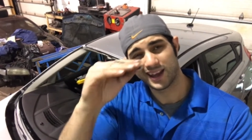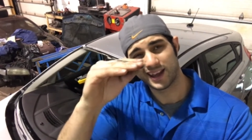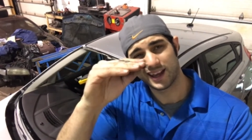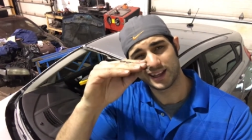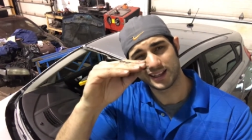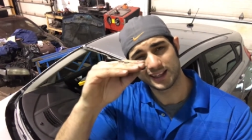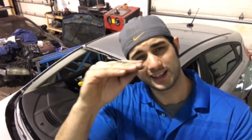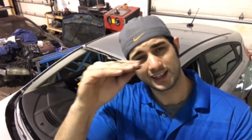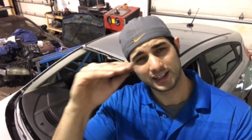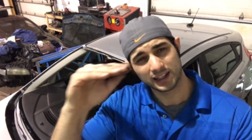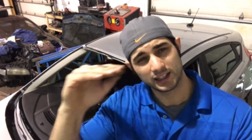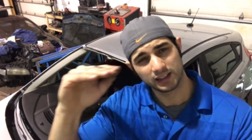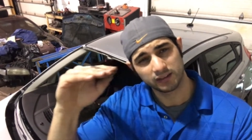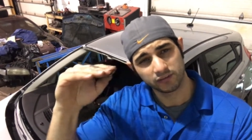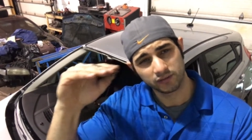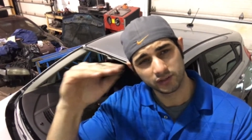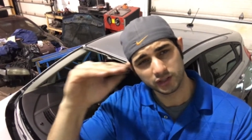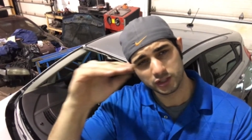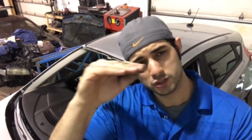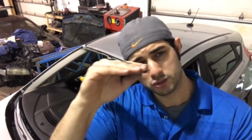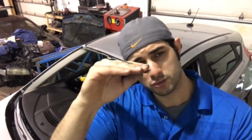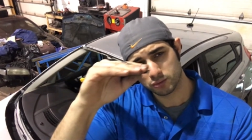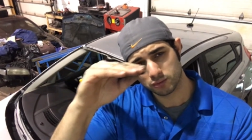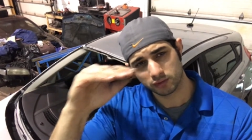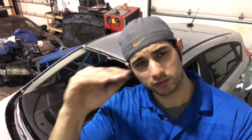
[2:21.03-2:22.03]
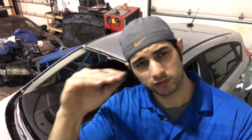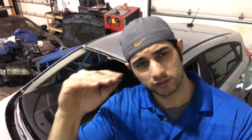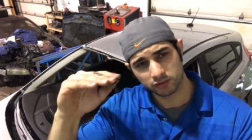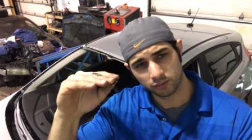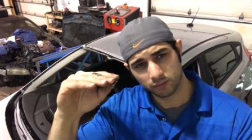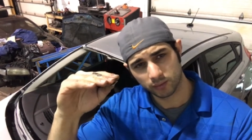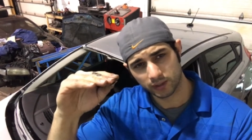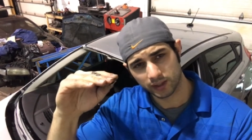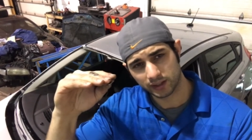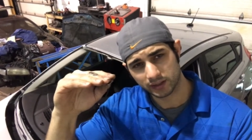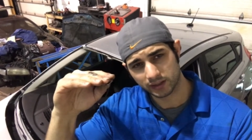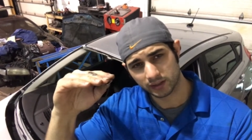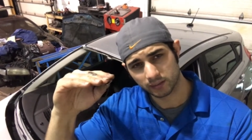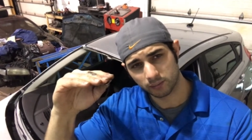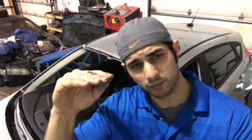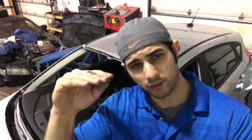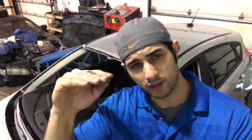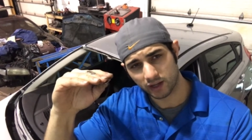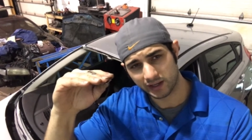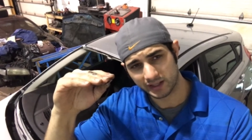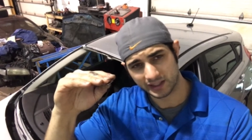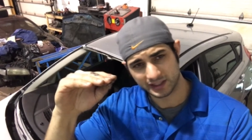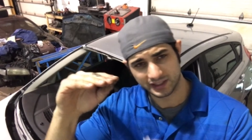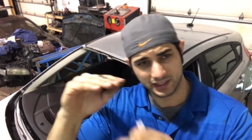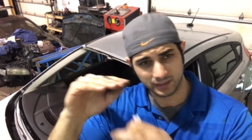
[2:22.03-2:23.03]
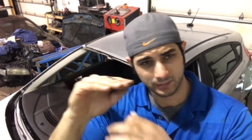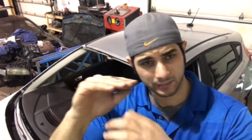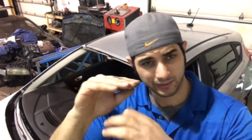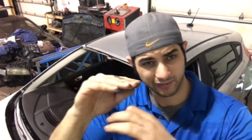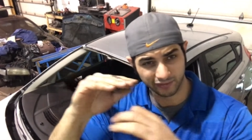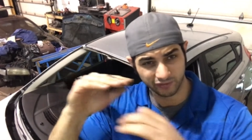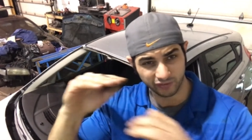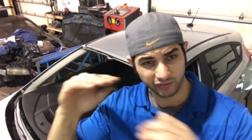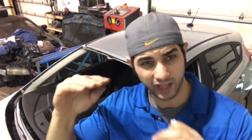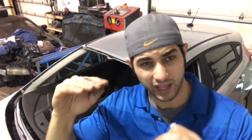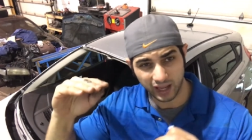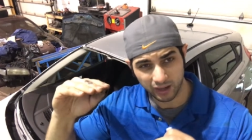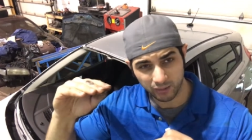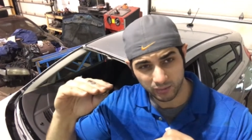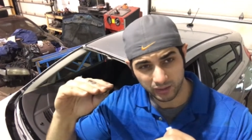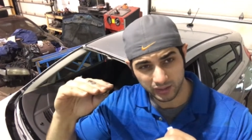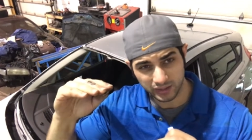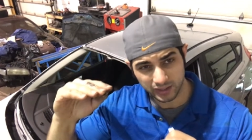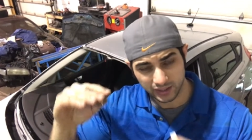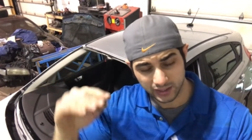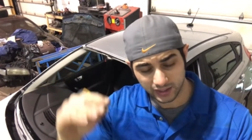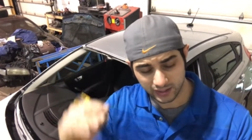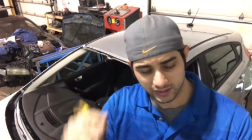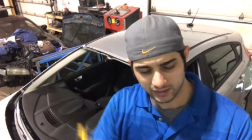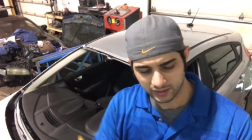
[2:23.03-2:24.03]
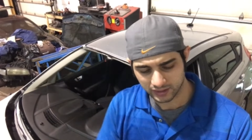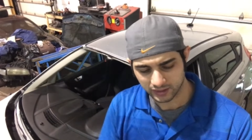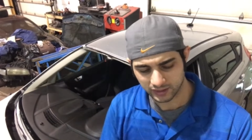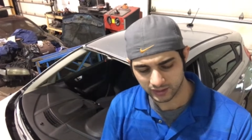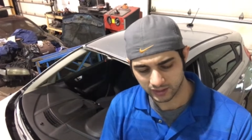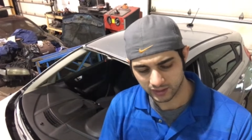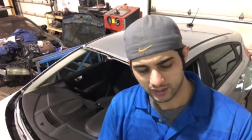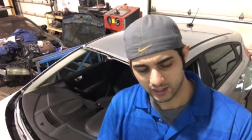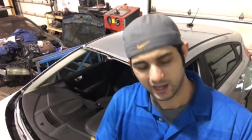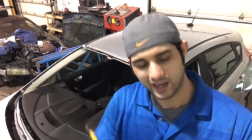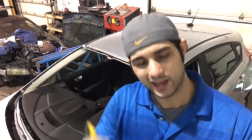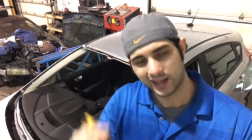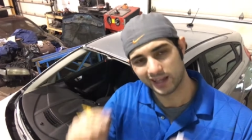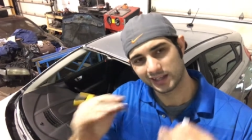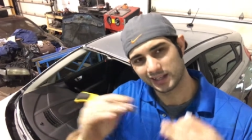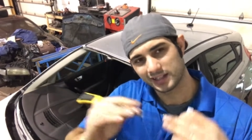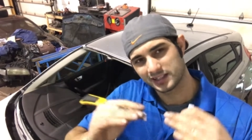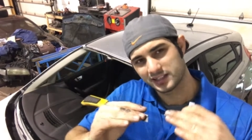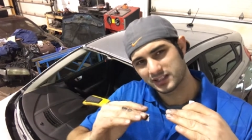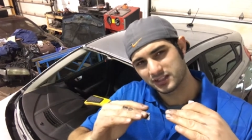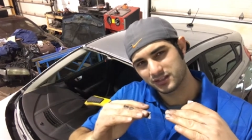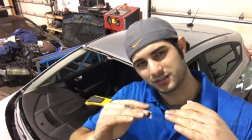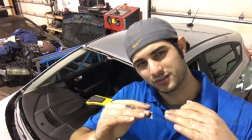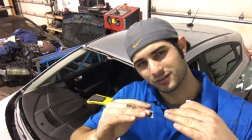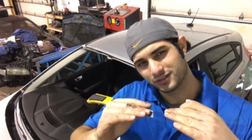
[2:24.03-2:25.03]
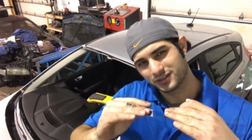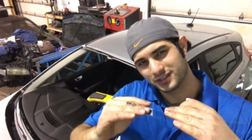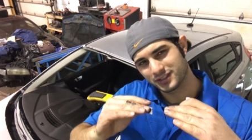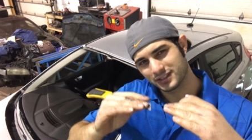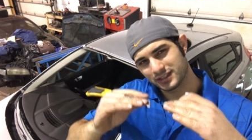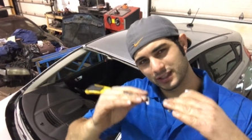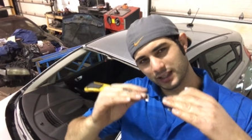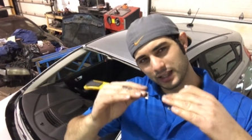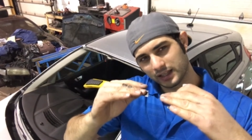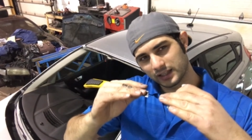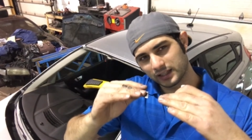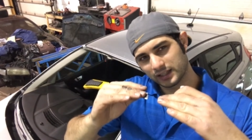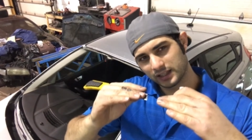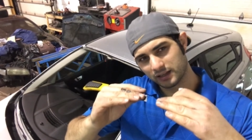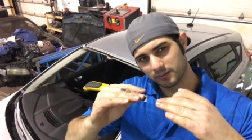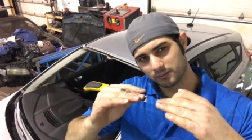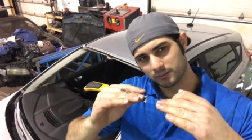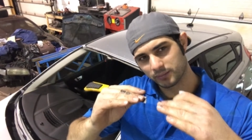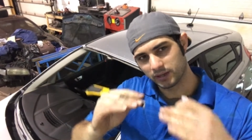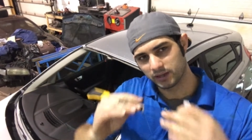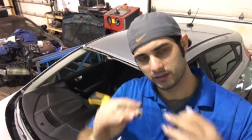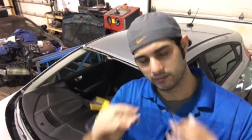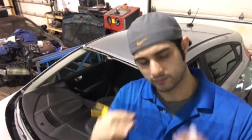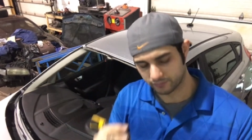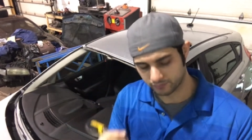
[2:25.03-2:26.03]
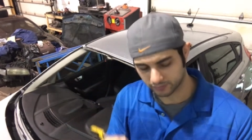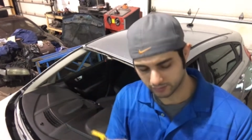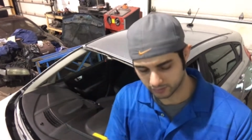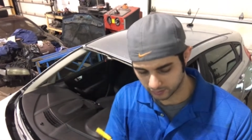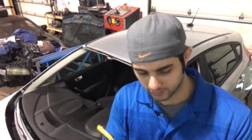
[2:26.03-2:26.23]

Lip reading: and I get a visual to where the body is going to be flat with it, and I just go slightly above.